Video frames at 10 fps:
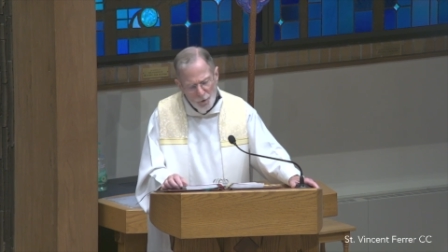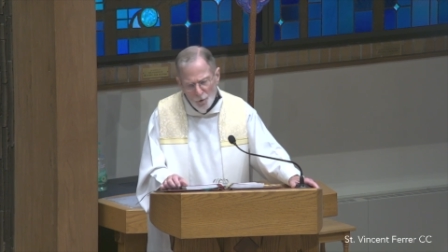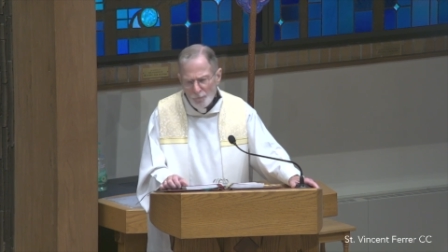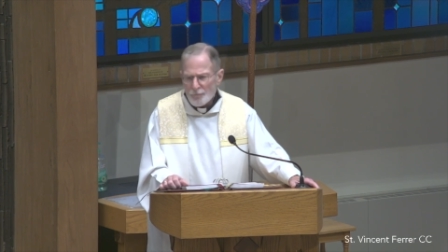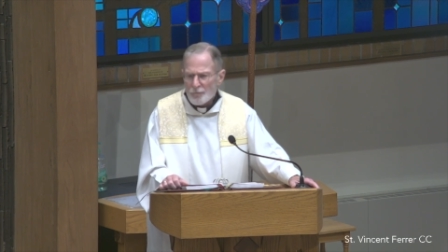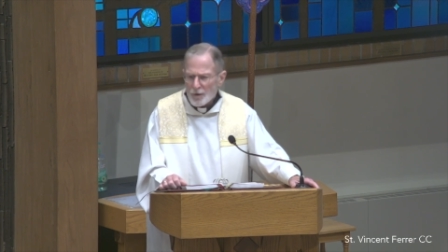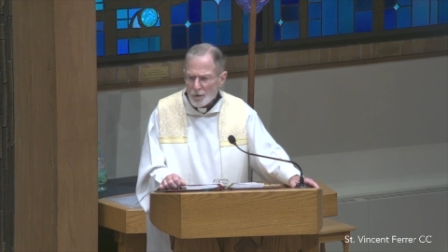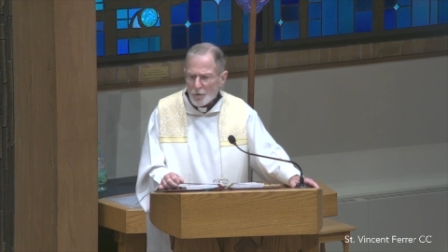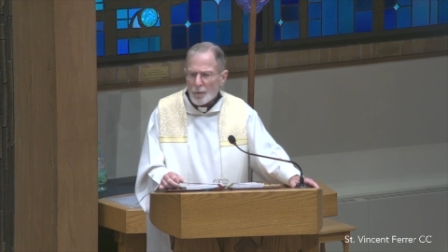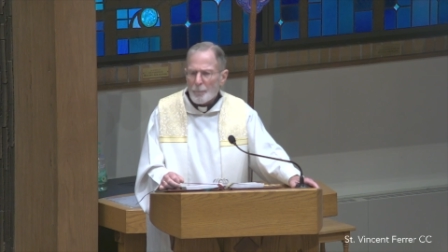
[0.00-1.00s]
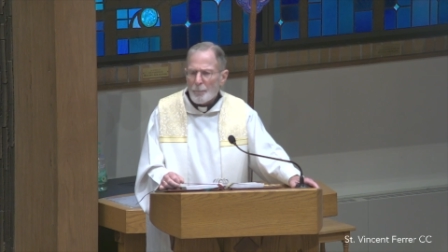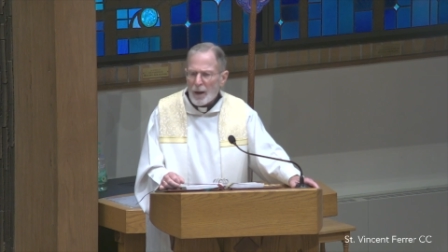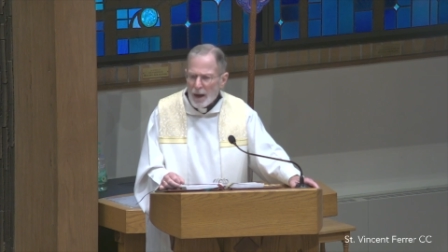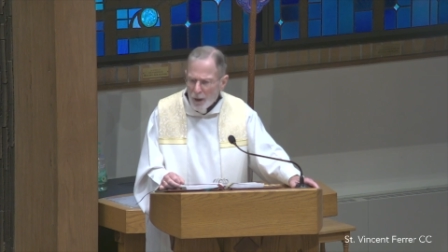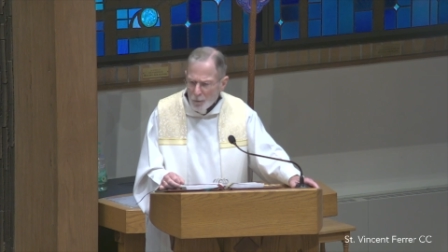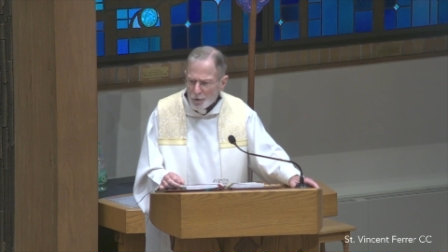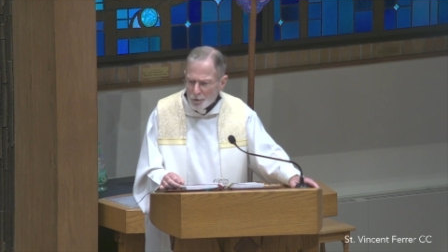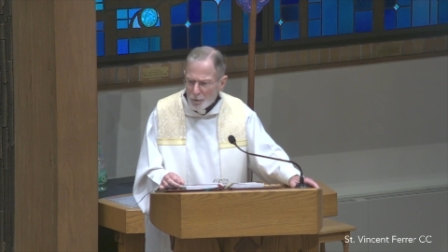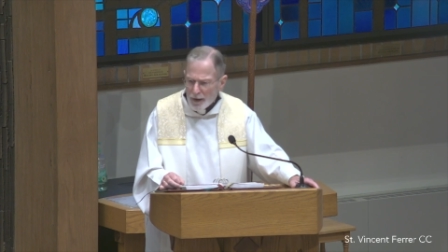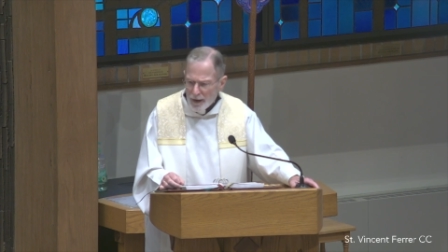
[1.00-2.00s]
Do you feel the power
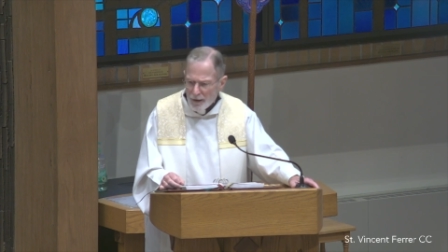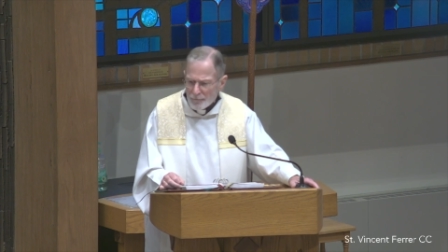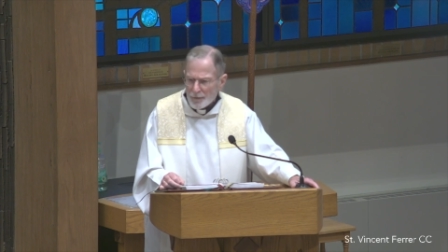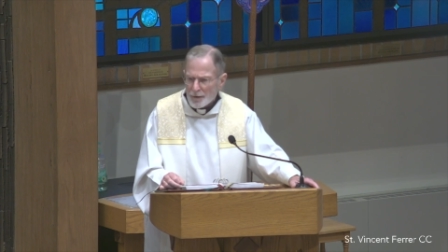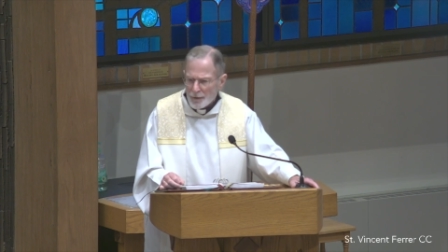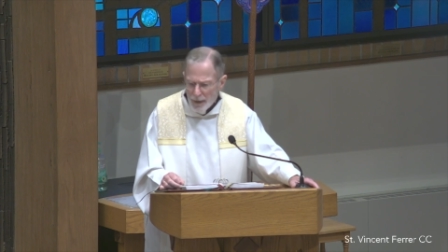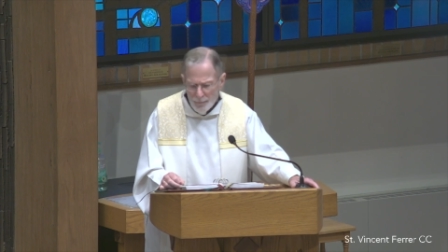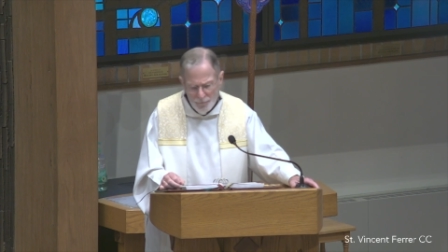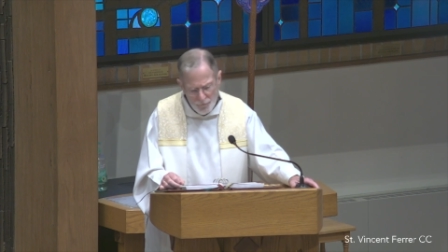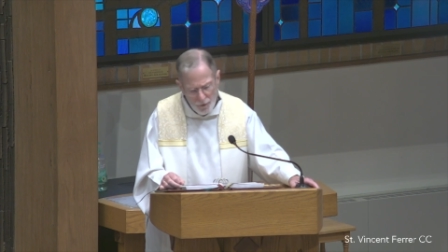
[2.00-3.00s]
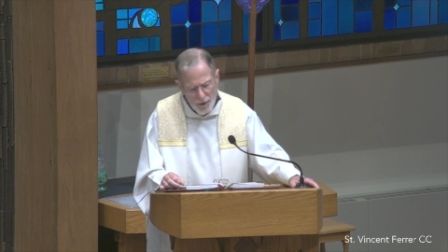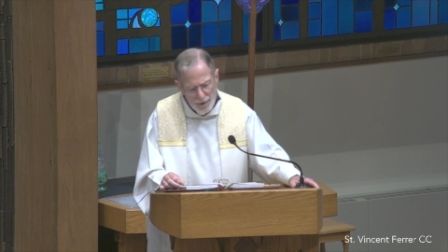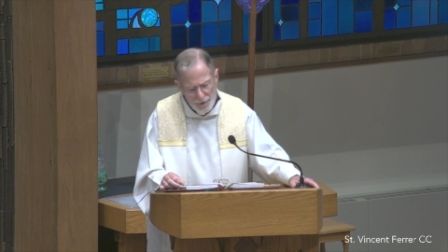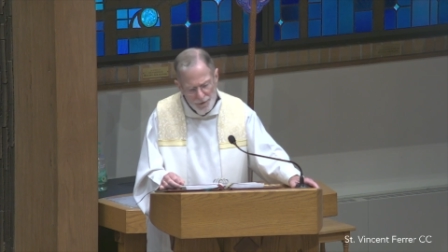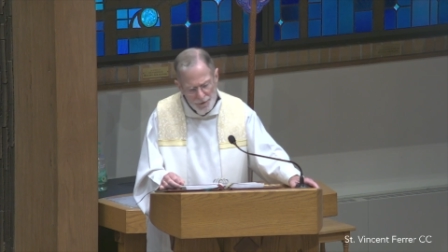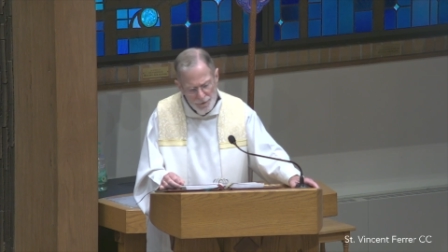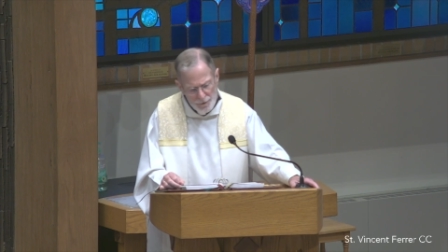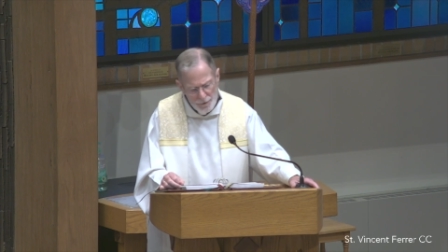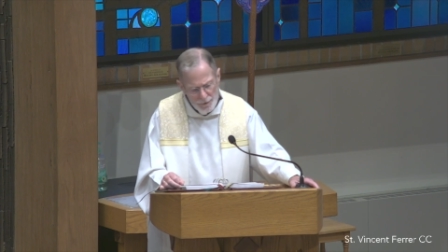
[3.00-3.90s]
you have in the name of Christ?